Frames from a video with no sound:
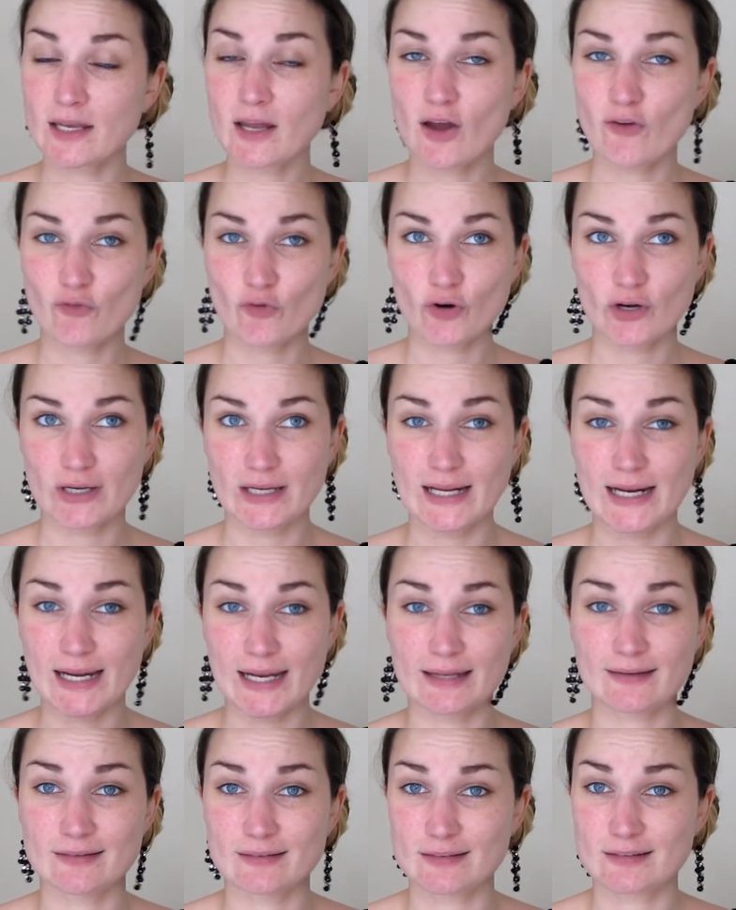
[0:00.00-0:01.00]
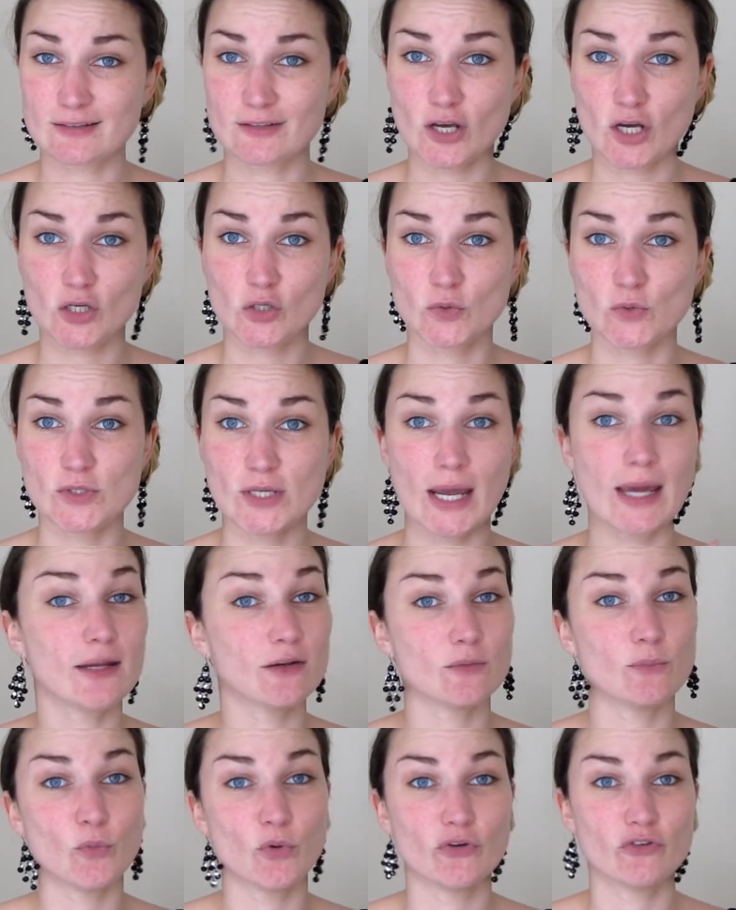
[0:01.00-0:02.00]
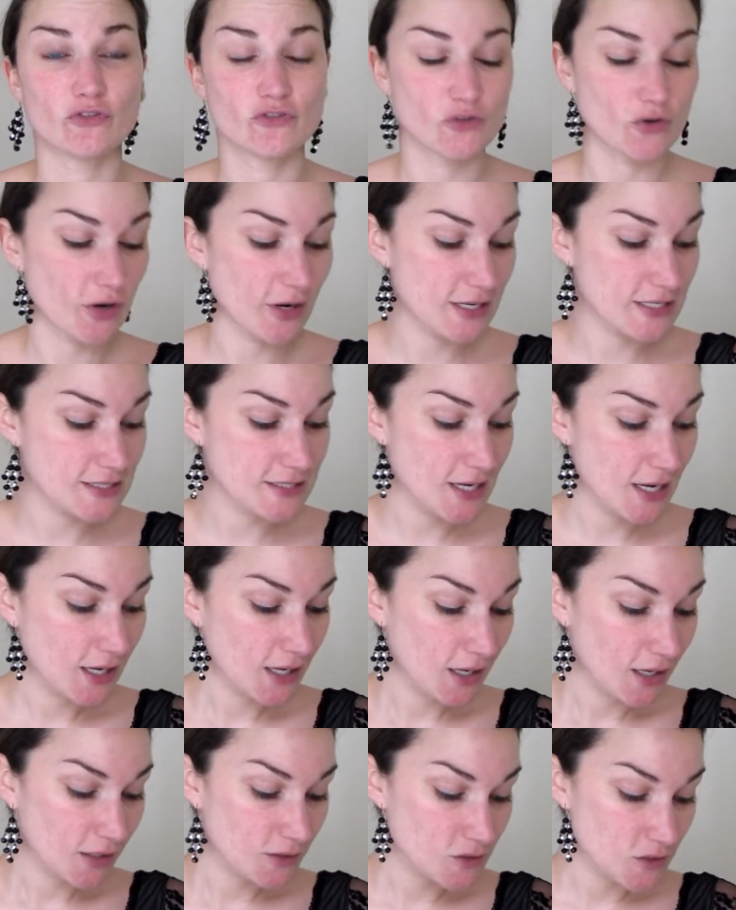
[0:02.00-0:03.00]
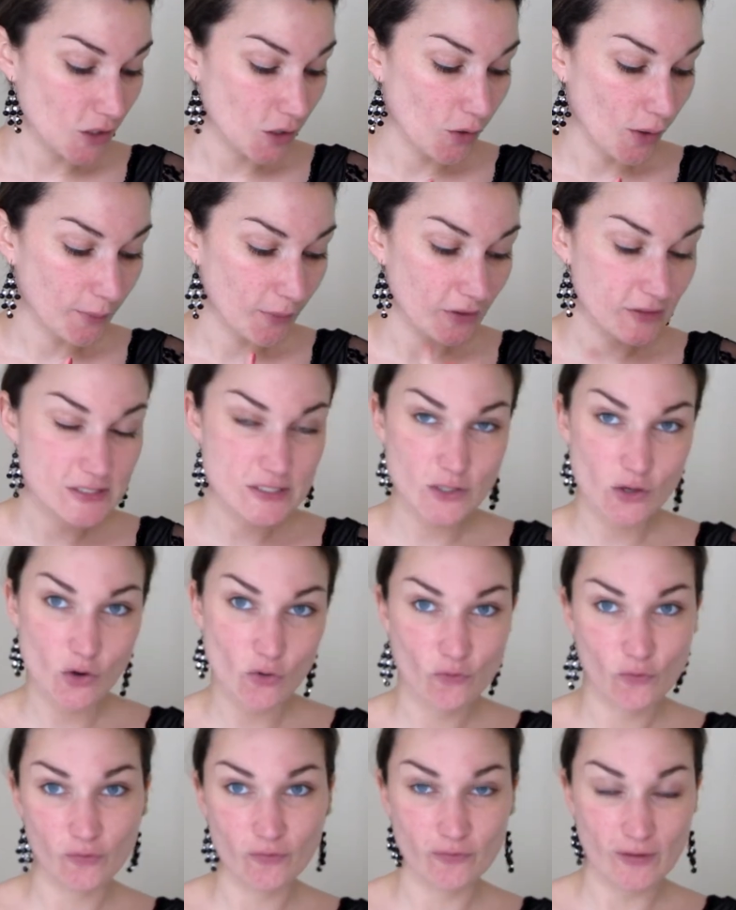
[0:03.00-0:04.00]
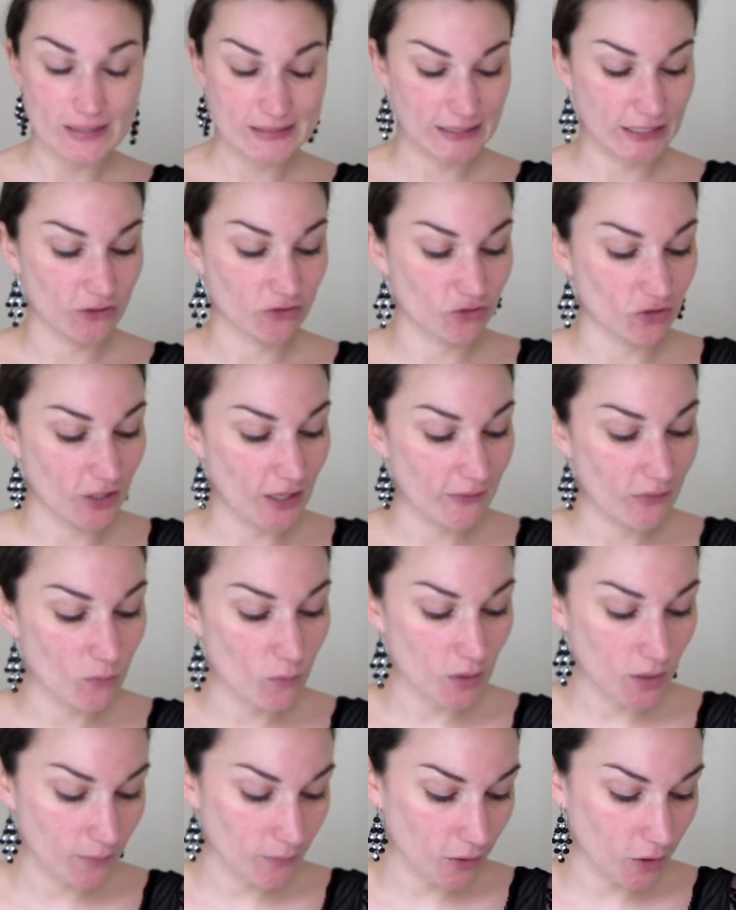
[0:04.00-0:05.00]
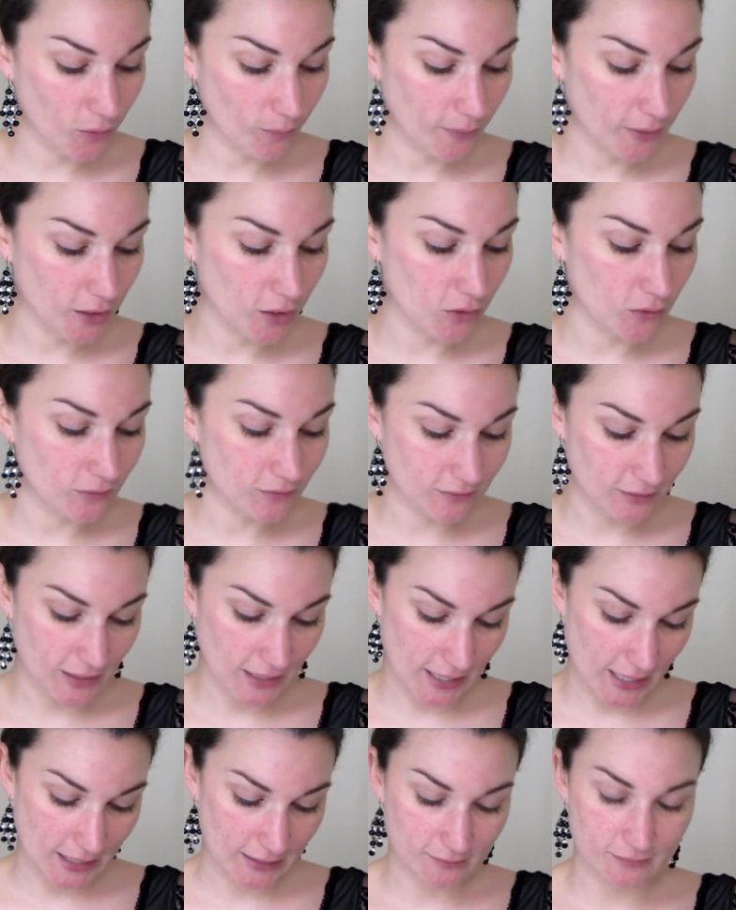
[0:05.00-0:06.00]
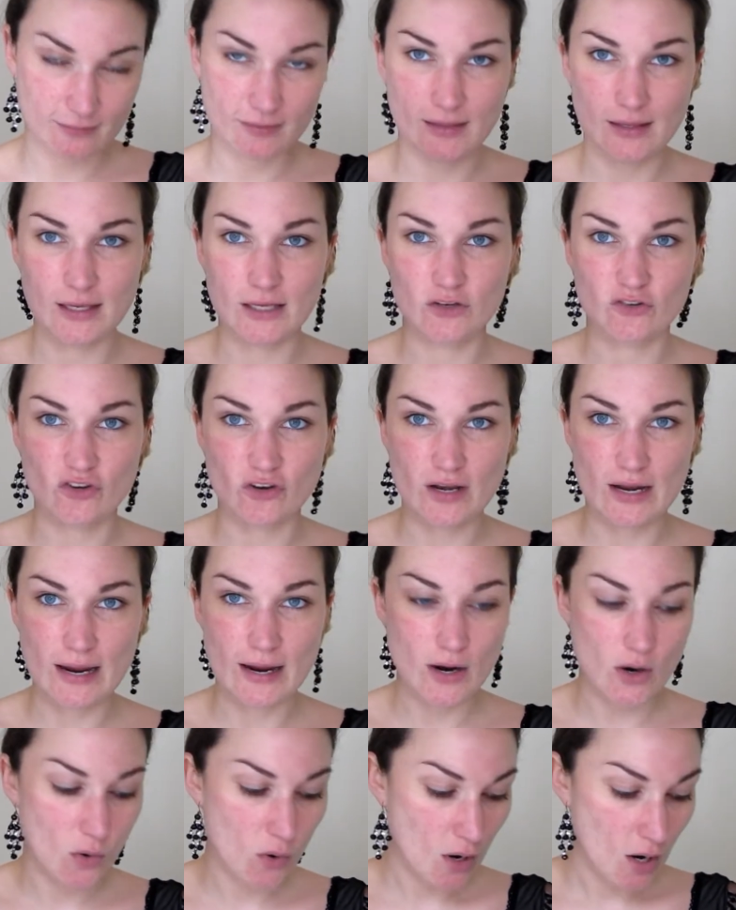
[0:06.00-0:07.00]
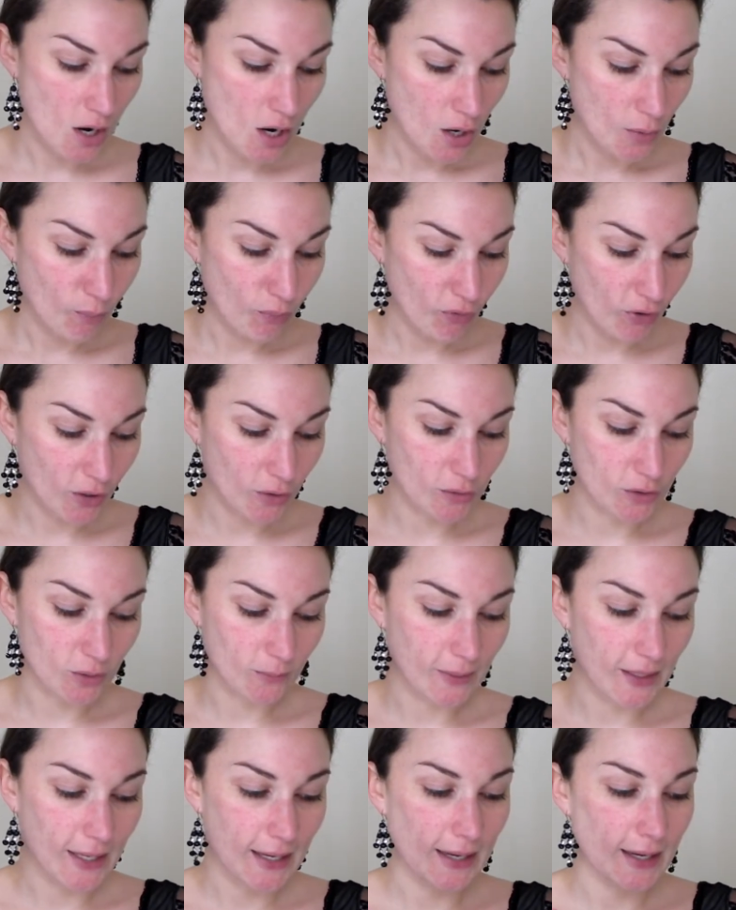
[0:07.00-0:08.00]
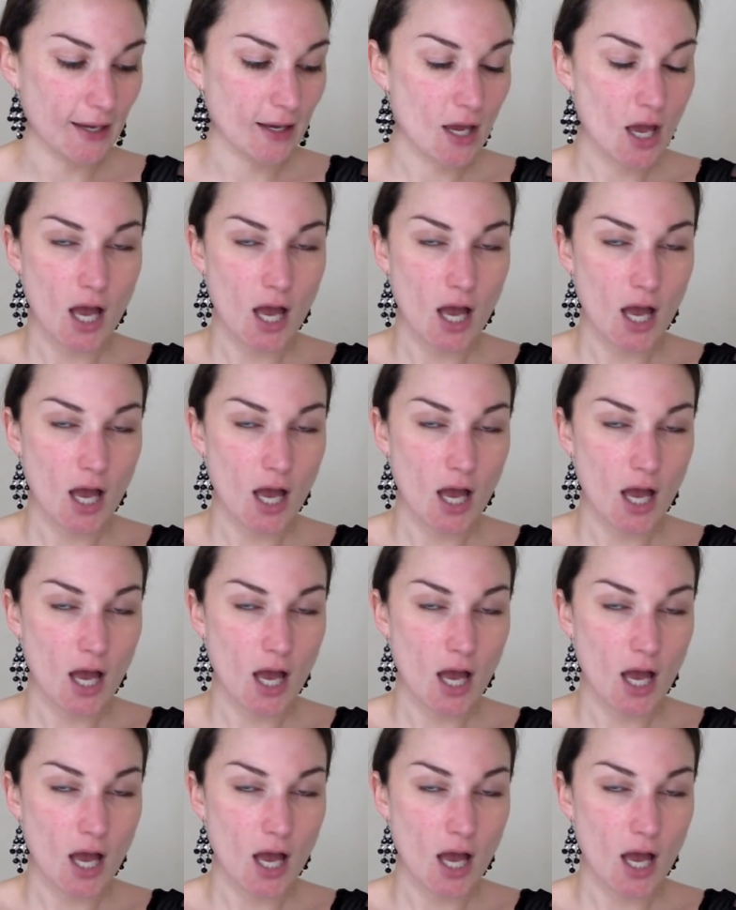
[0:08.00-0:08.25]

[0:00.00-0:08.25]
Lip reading: I've already cleansed, toned and moisturised. So I'm going to start off with foundation, and the one I'm going to be using is the Chanel Pro Lumiere.